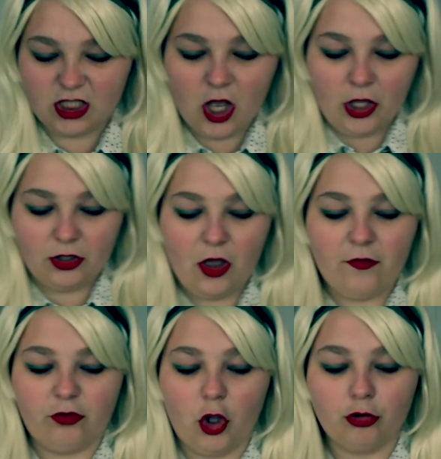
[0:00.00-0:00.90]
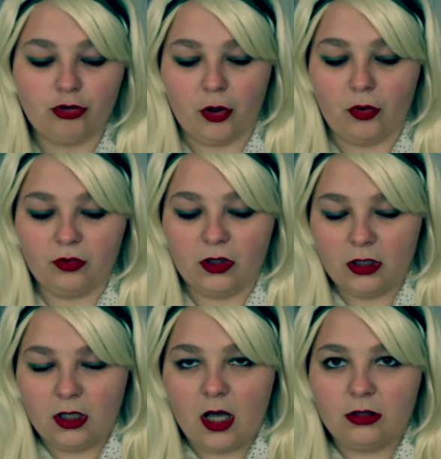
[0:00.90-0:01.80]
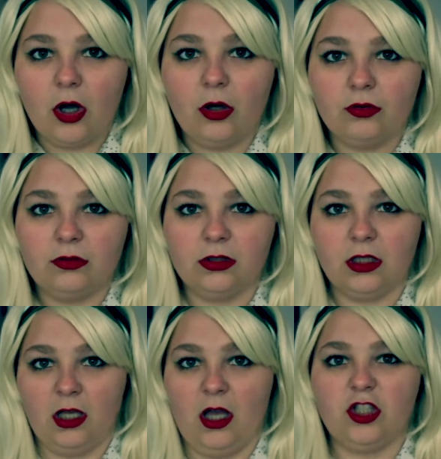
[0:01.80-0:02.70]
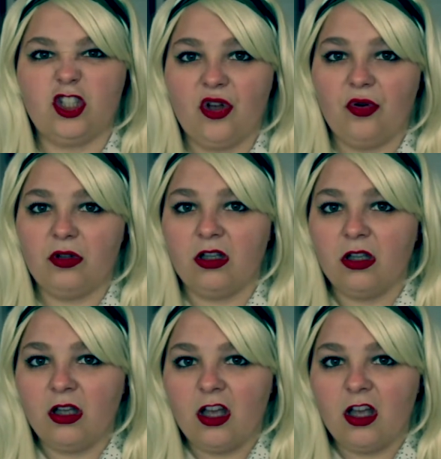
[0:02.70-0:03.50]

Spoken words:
dying on the floor.